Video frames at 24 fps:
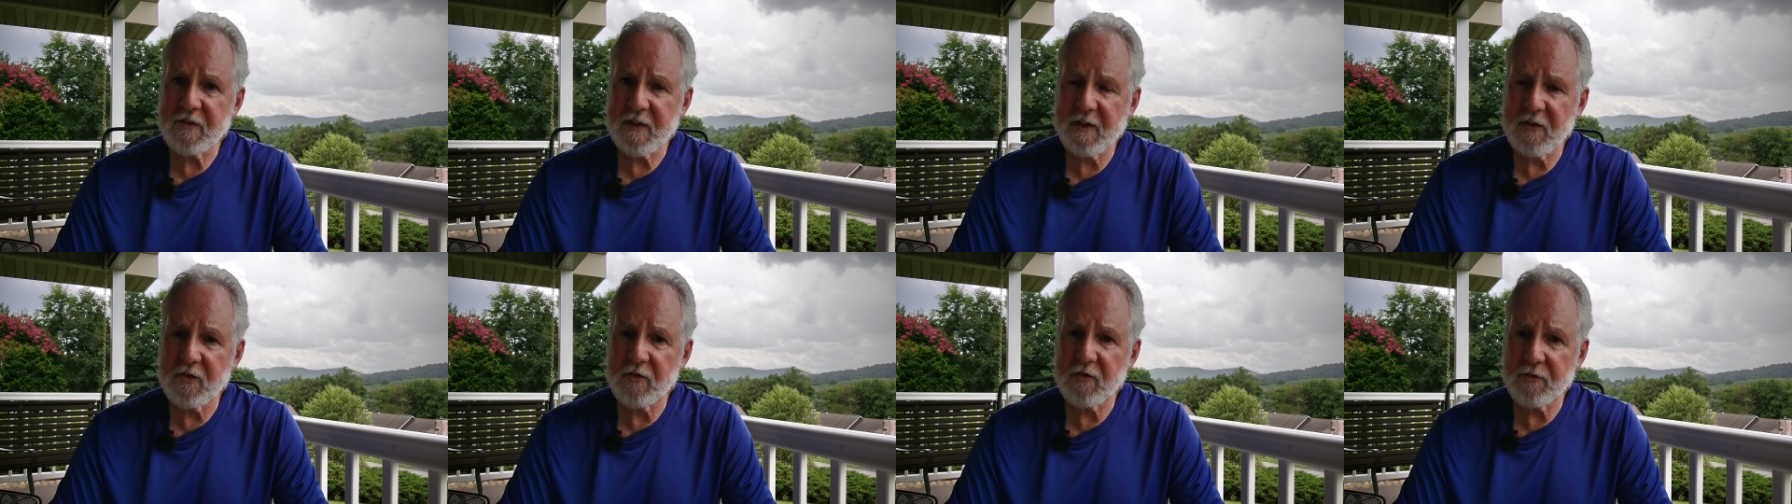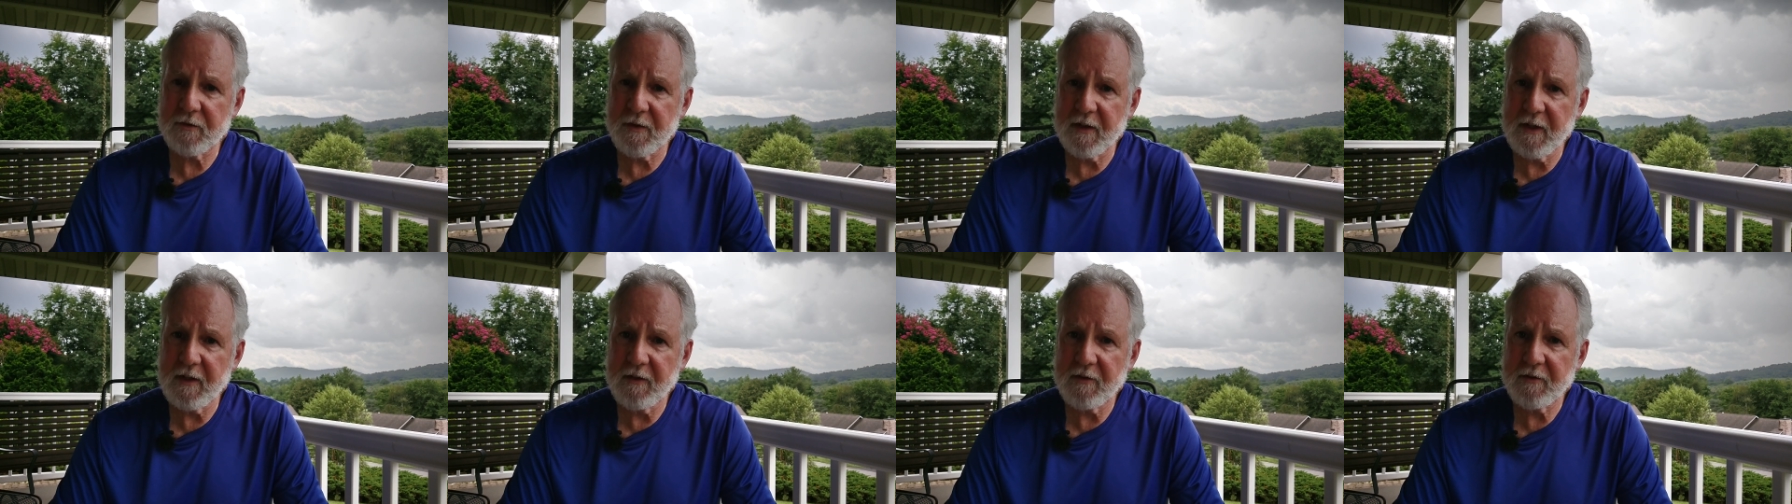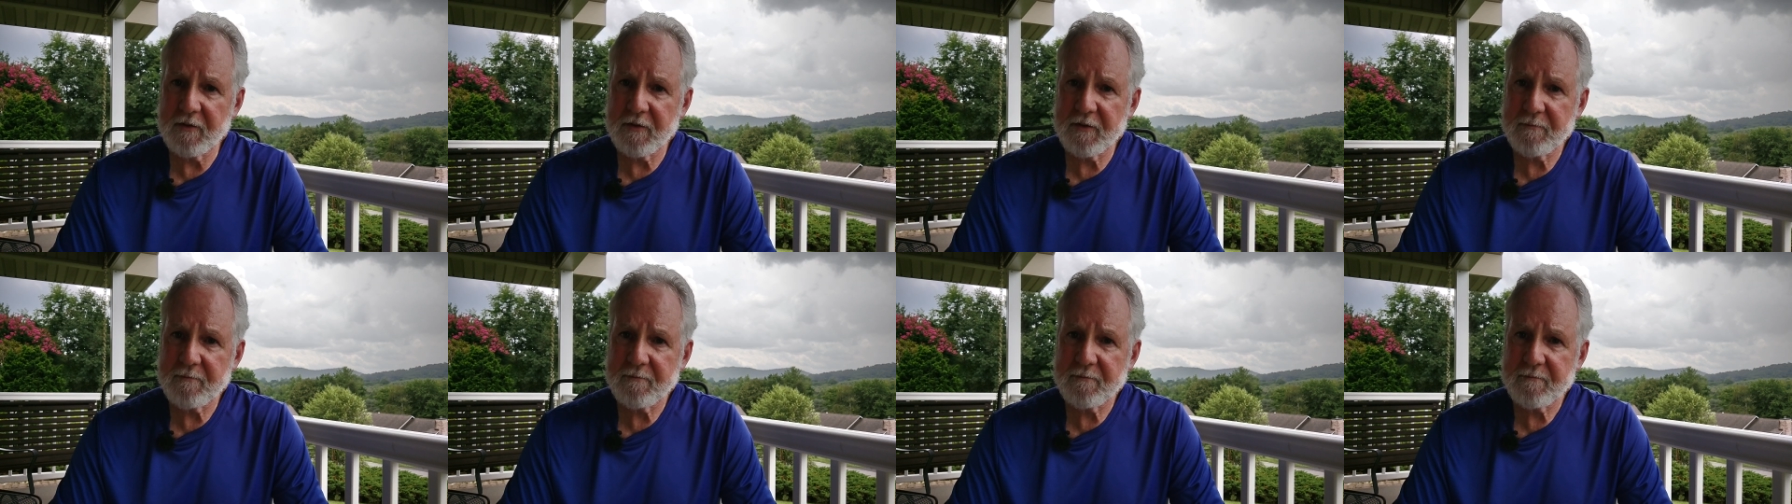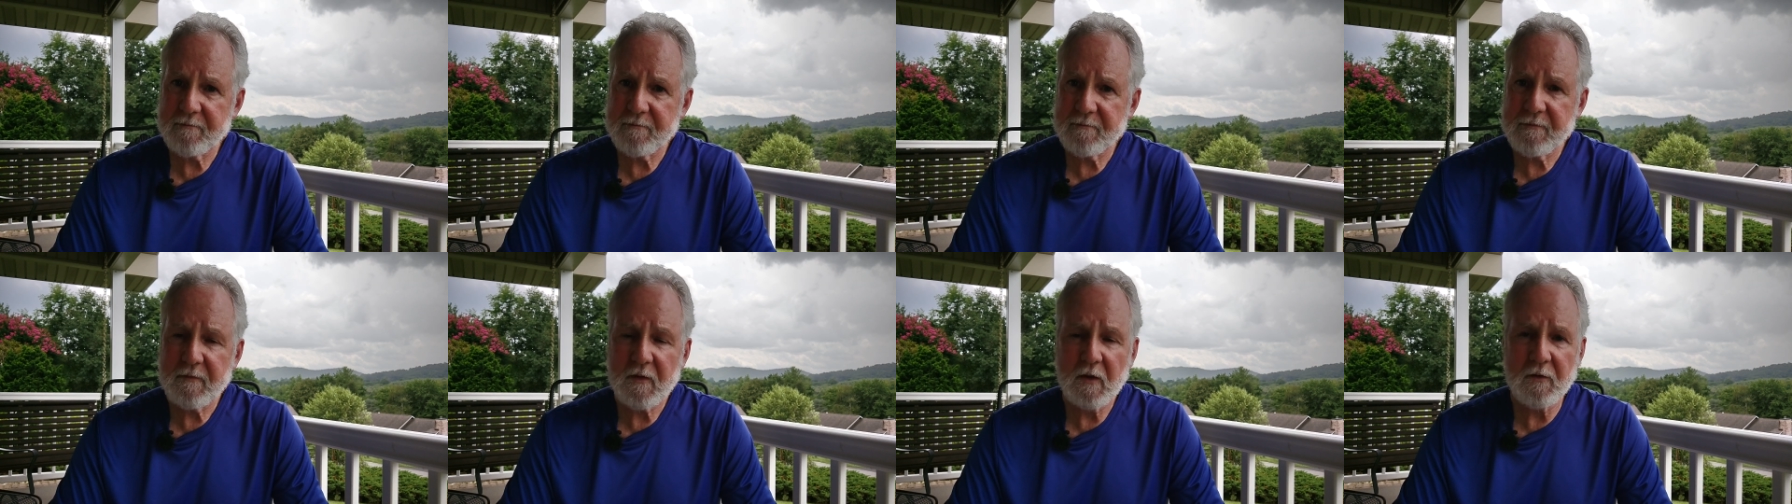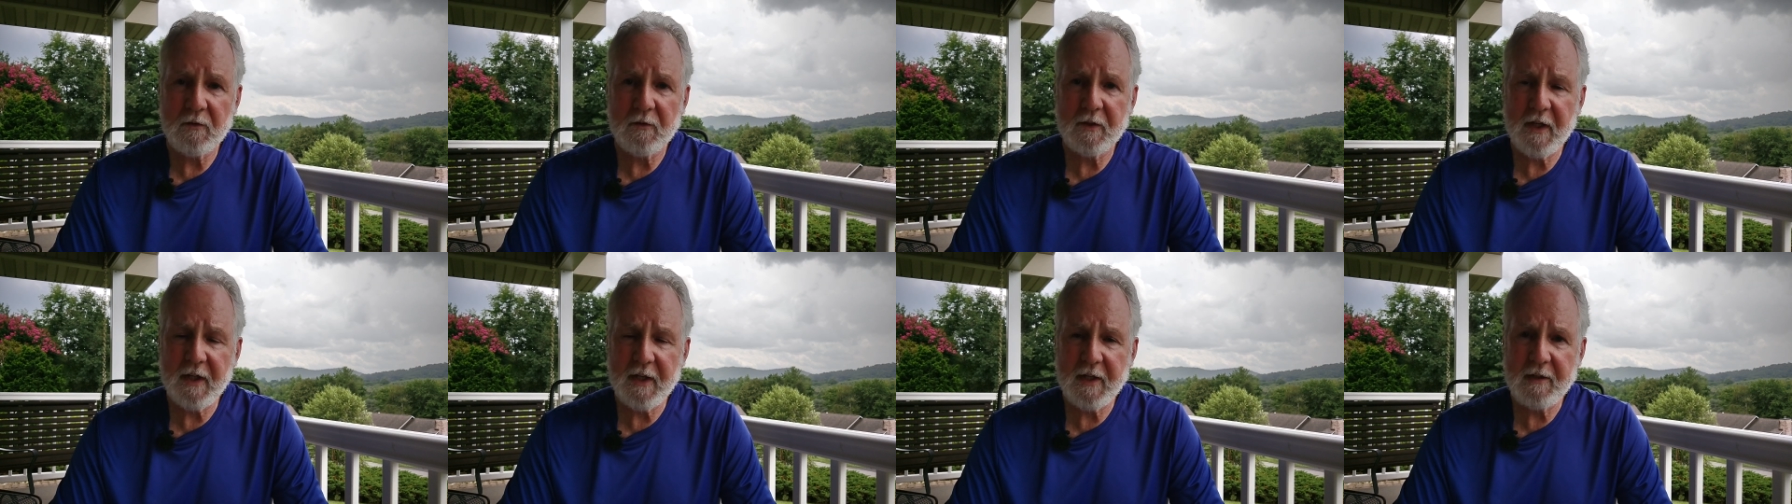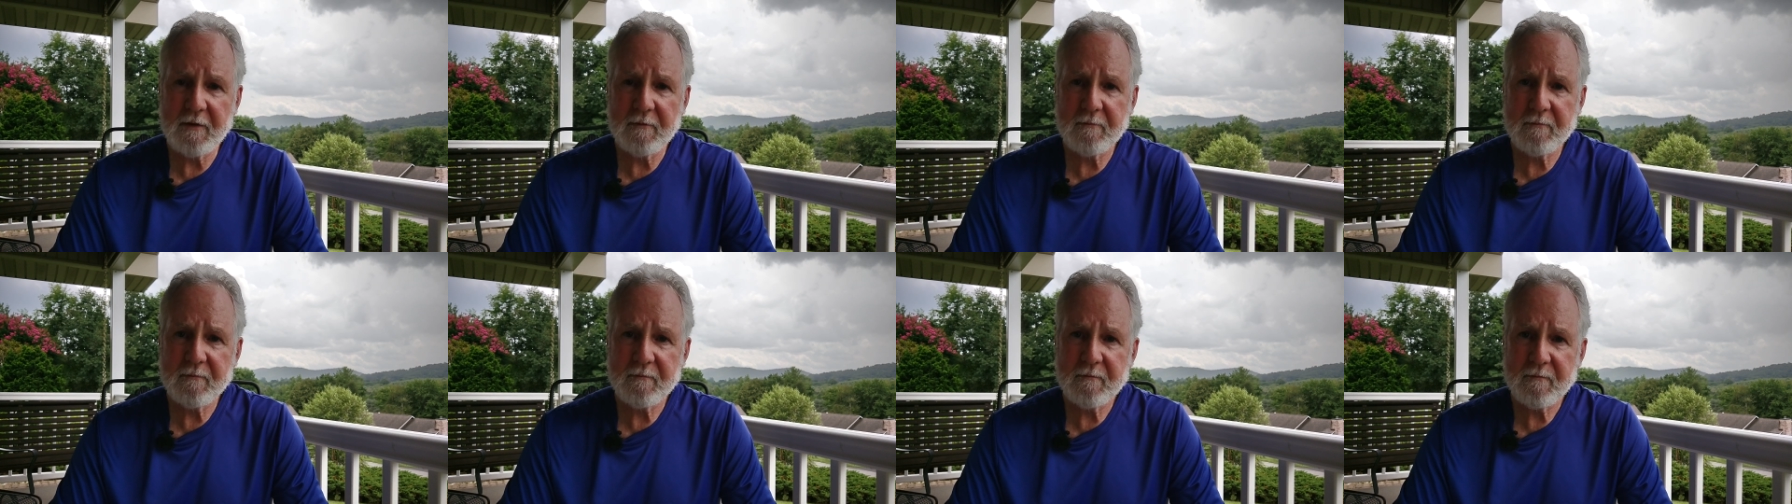things around. Okay?